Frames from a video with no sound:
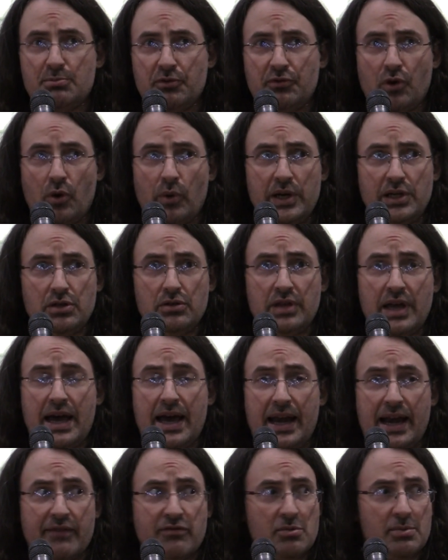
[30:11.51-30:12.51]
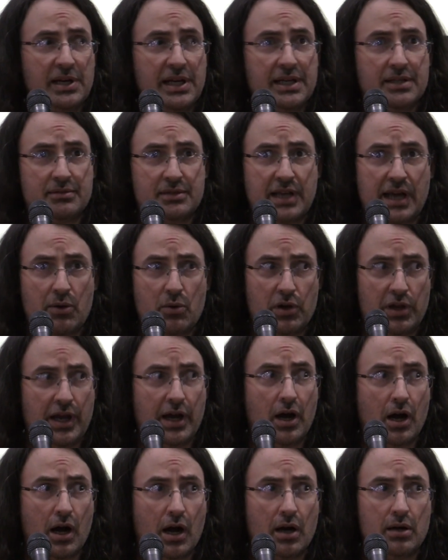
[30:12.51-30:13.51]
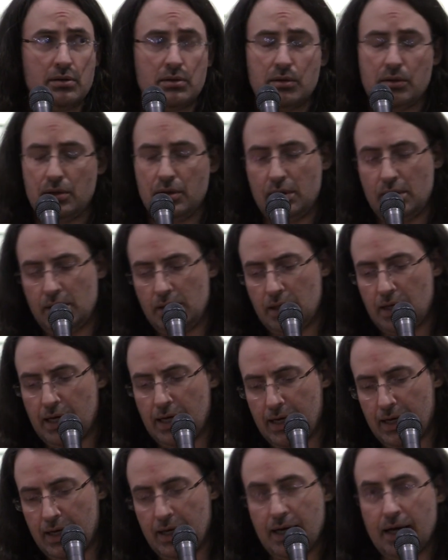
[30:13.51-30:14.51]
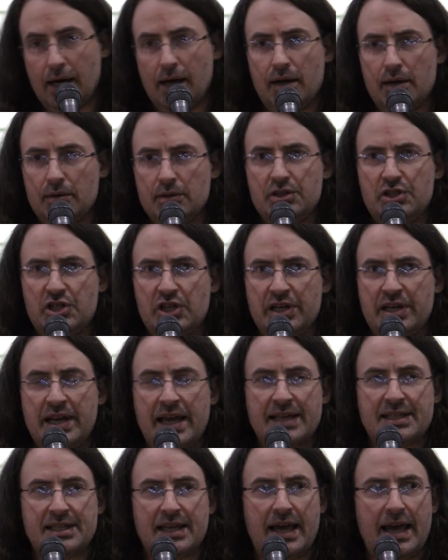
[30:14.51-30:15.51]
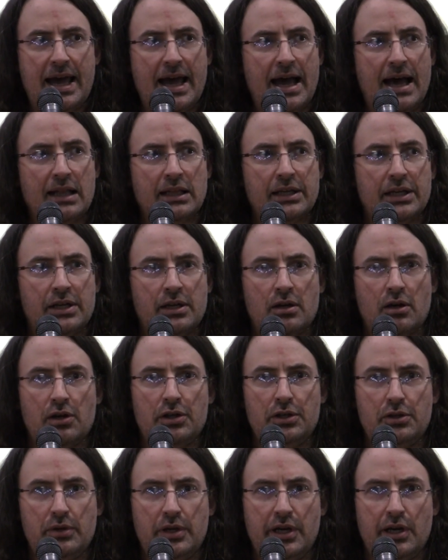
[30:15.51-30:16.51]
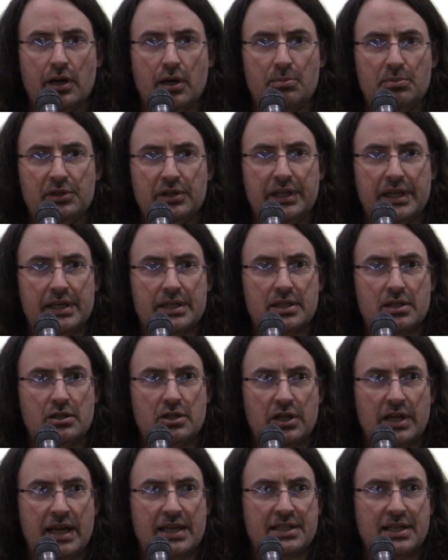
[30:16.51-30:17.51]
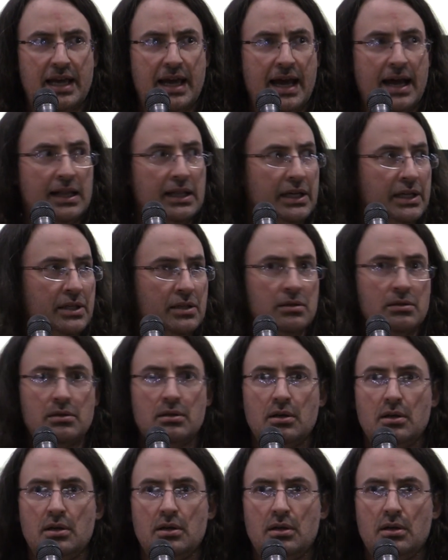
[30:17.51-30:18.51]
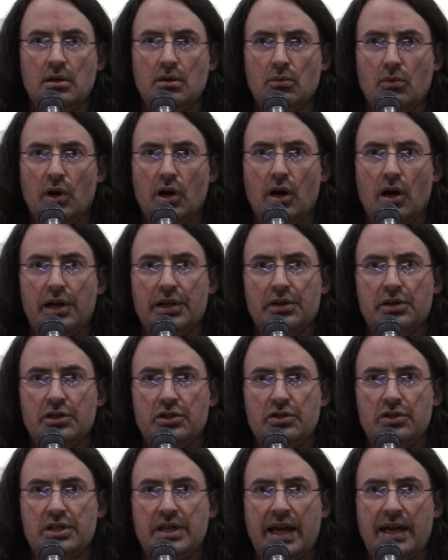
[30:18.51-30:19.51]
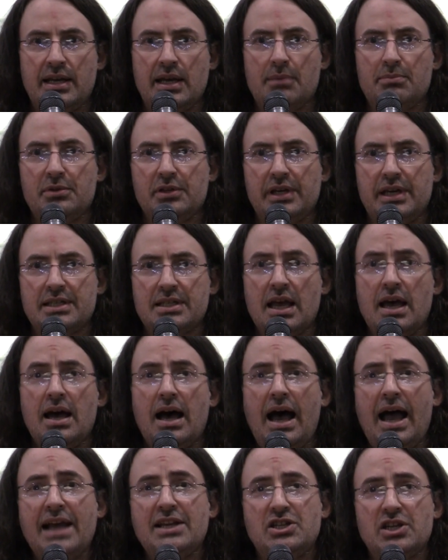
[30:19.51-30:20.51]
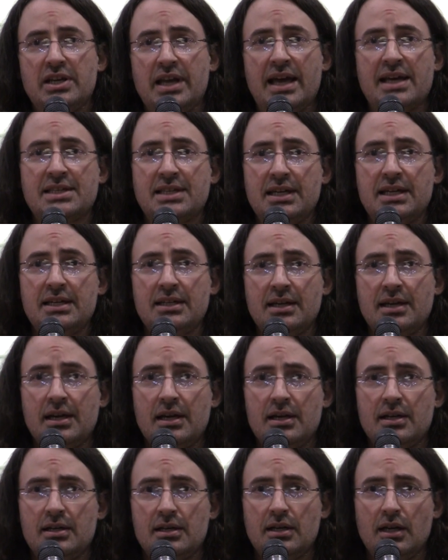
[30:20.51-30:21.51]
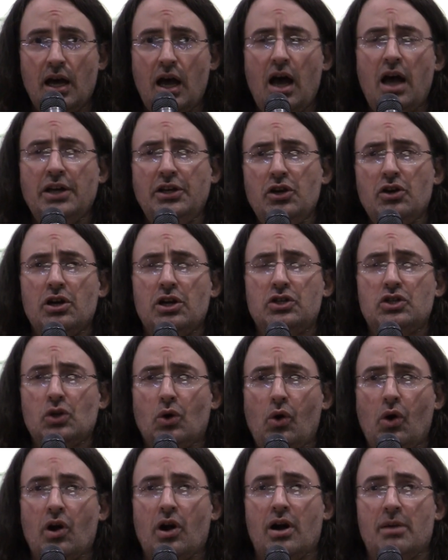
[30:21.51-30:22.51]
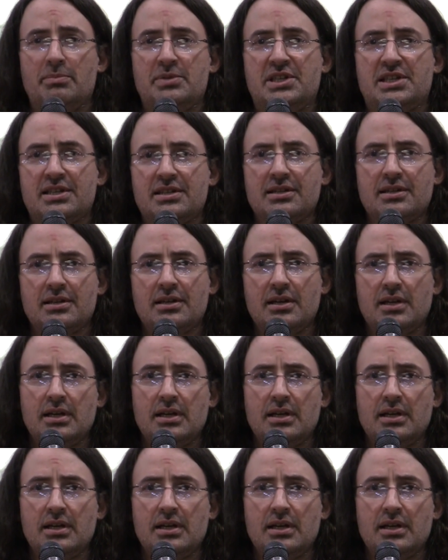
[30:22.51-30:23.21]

before we do that, everybody stay where they are. Uh, uh, Janessa Allen, are you here, please? Janessa Allen, where are you? Could you stand up, please? Hi, Janessa. Hi. Oh, you're adorbs.